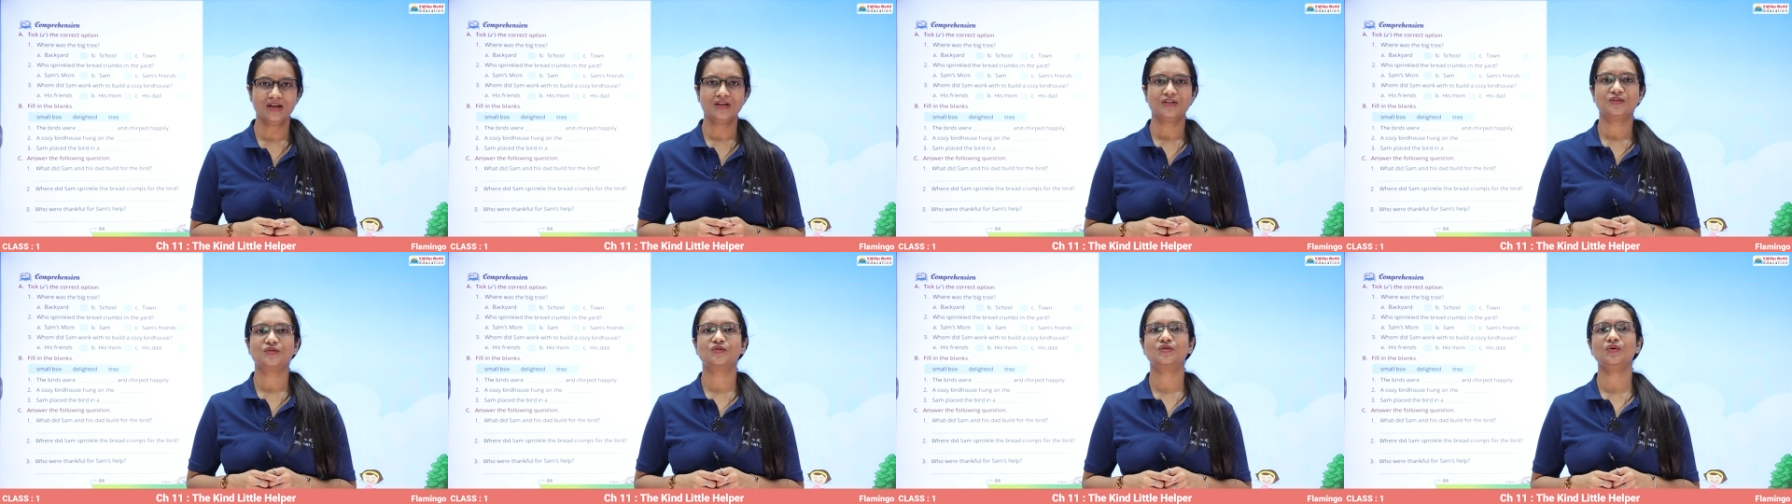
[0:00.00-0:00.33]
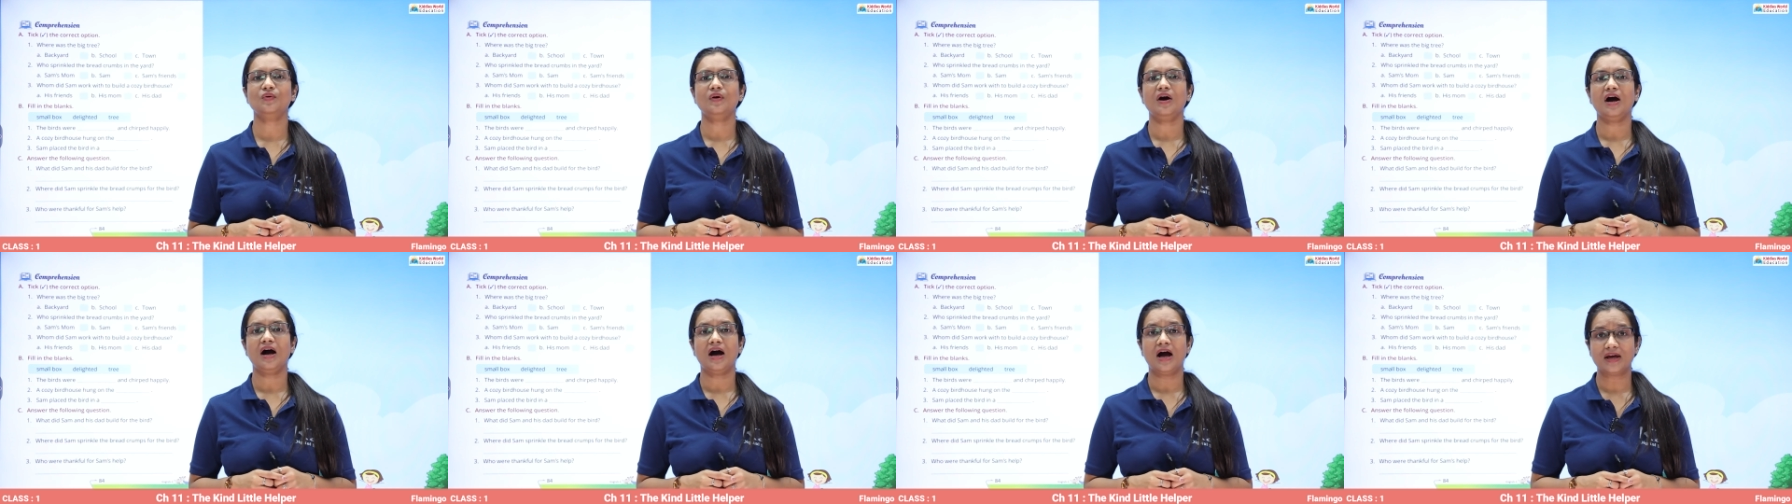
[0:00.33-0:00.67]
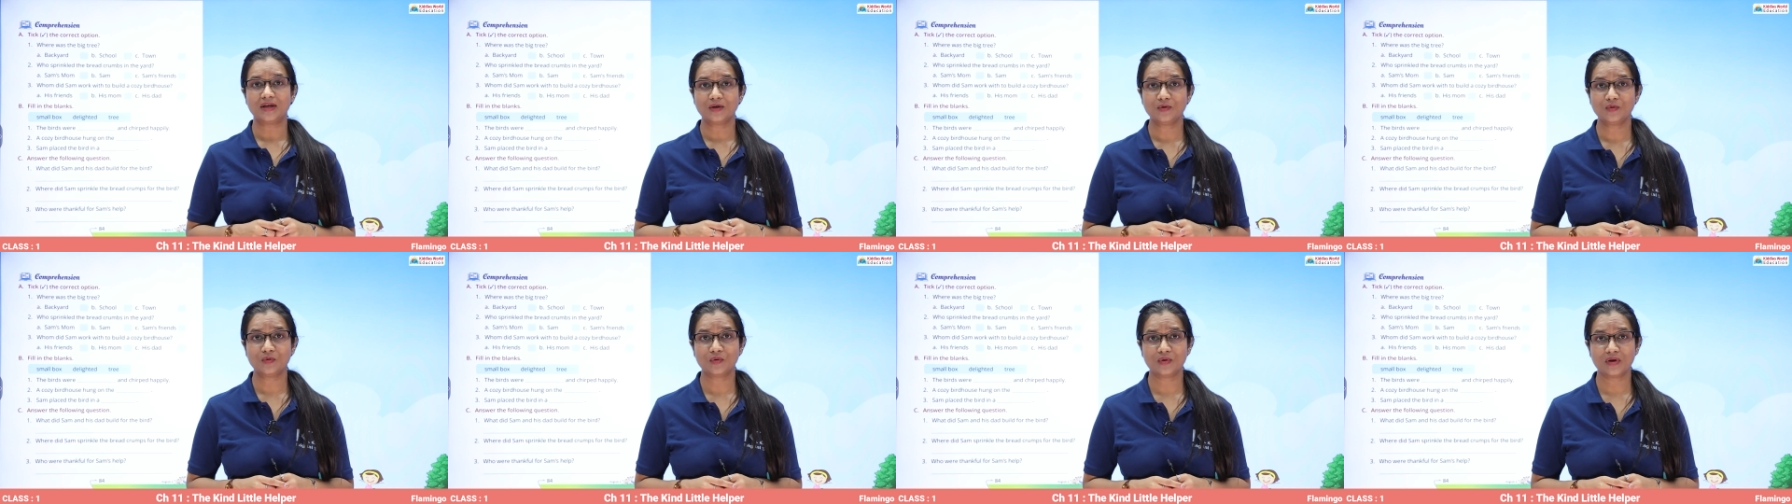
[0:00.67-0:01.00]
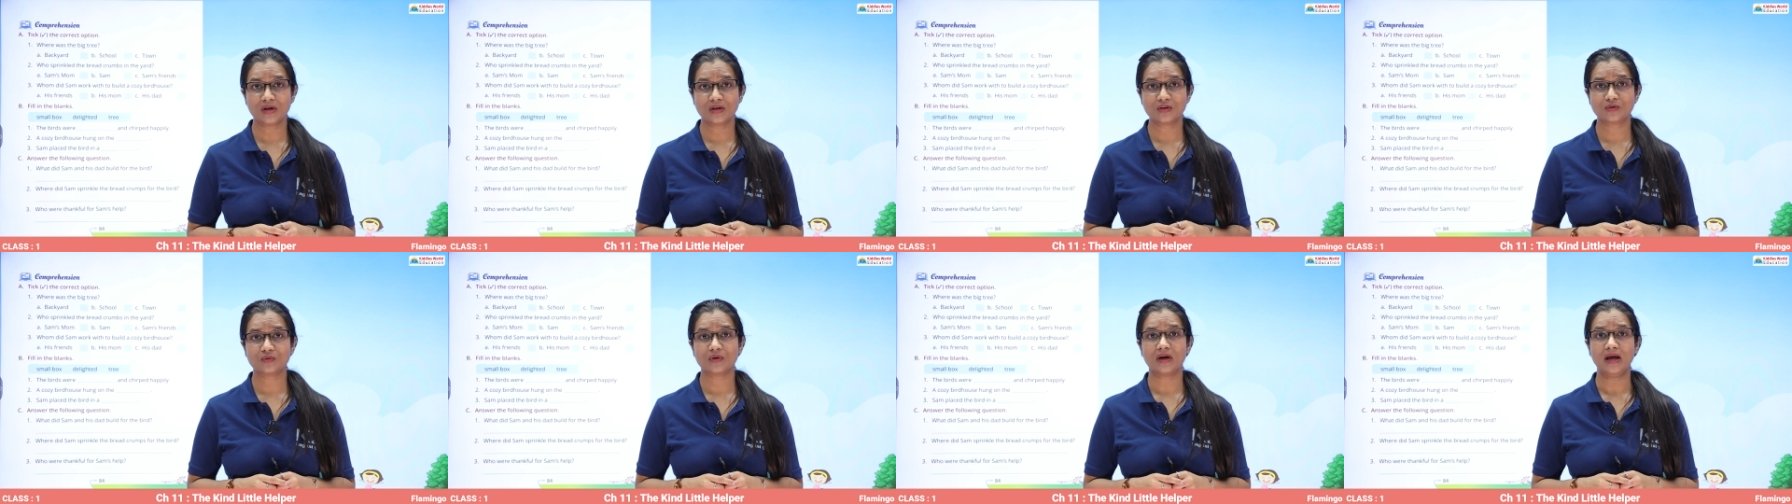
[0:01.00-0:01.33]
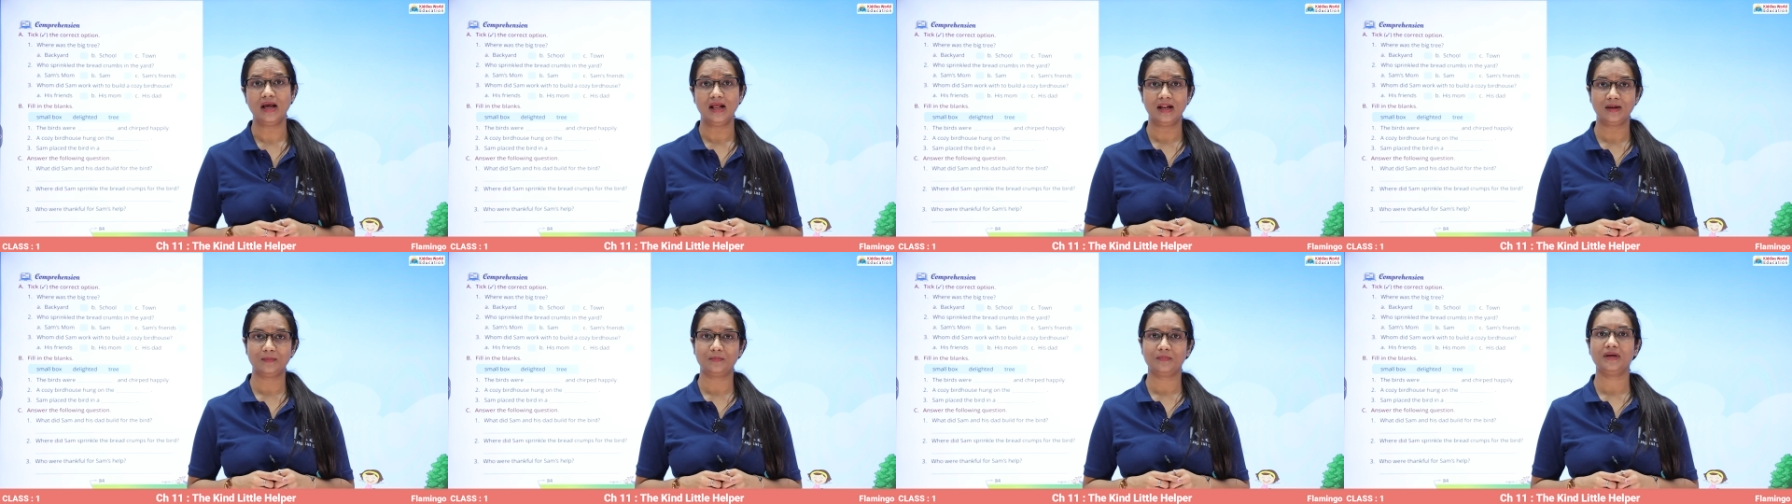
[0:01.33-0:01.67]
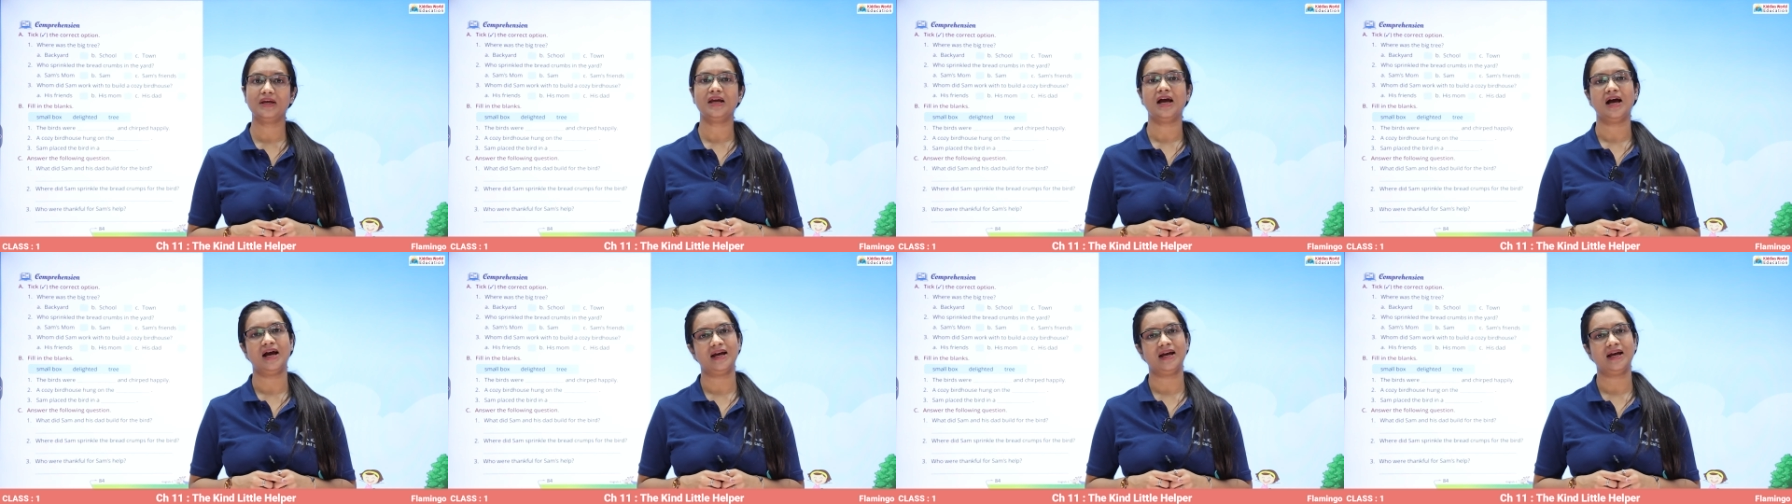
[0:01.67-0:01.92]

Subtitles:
So are you going to help me